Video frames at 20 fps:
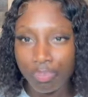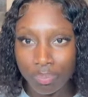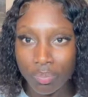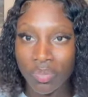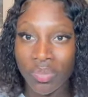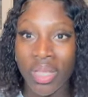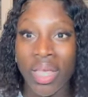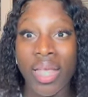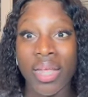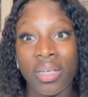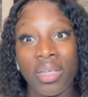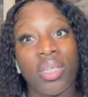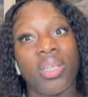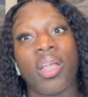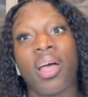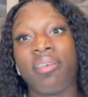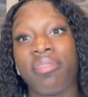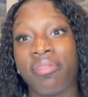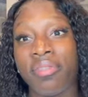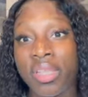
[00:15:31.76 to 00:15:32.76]
the ending
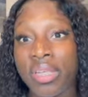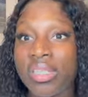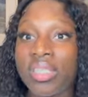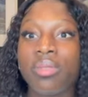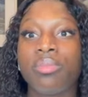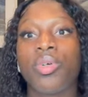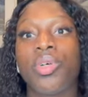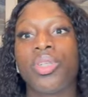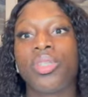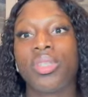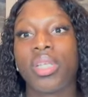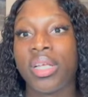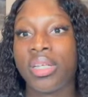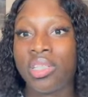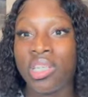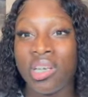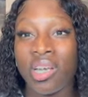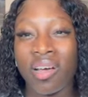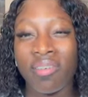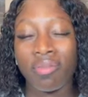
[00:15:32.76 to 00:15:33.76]
of this month,
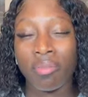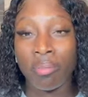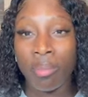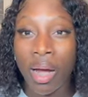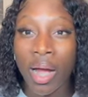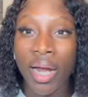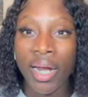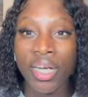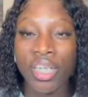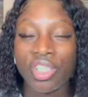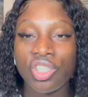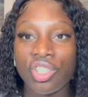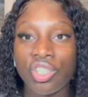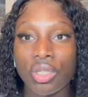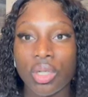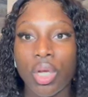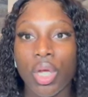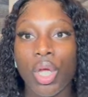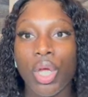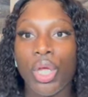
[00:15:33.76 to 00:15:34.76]
ending of
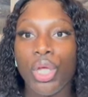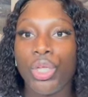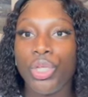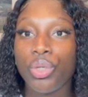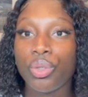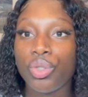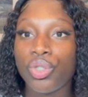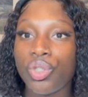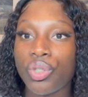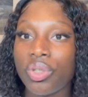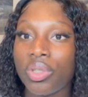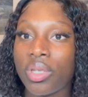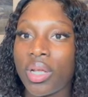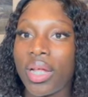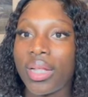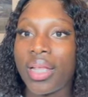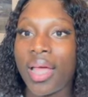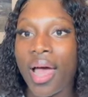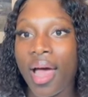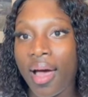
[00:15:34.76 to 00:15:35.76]
March, you should
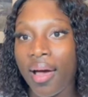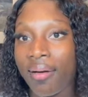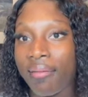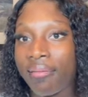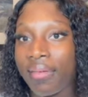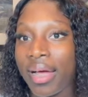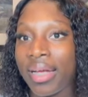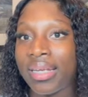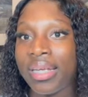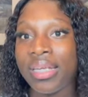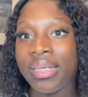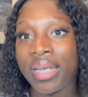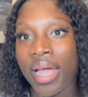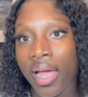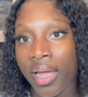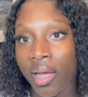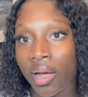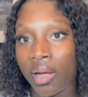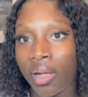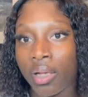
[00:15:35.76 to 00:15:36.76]
not have a
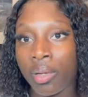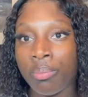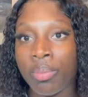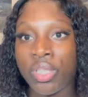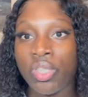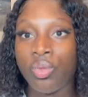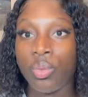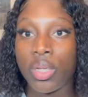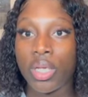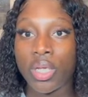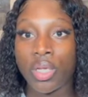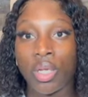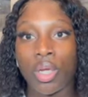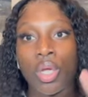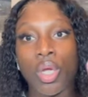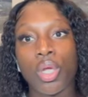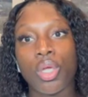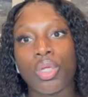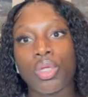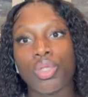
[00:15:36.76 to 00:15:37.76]
denial
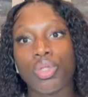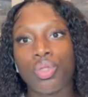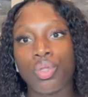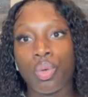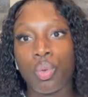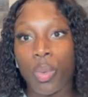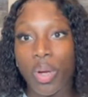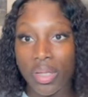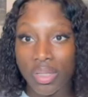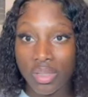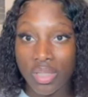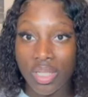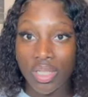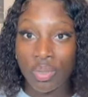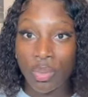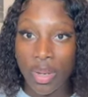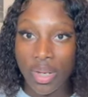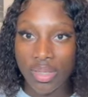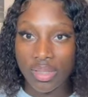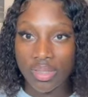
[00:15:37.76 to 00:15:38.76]
between
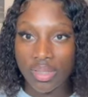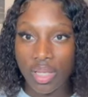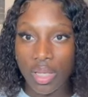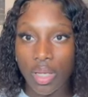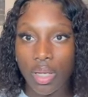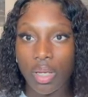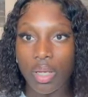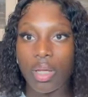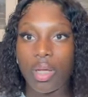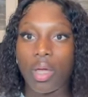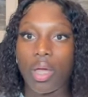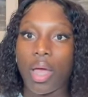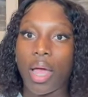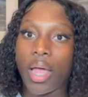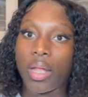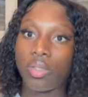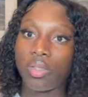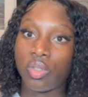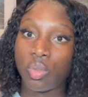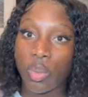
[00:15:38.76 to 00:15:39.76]
2020
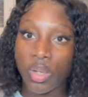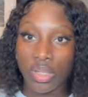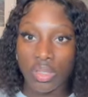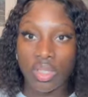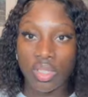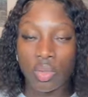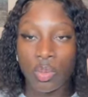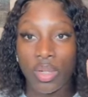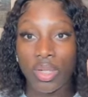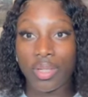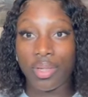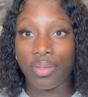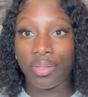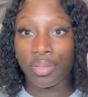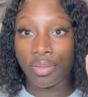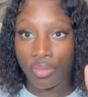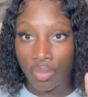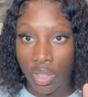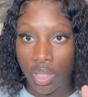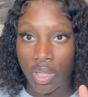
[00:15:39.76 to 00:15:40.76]
and
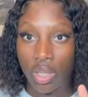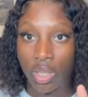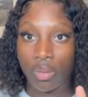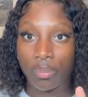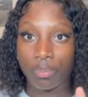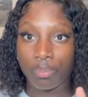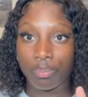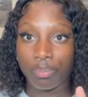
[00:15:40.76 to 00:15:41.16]
2023.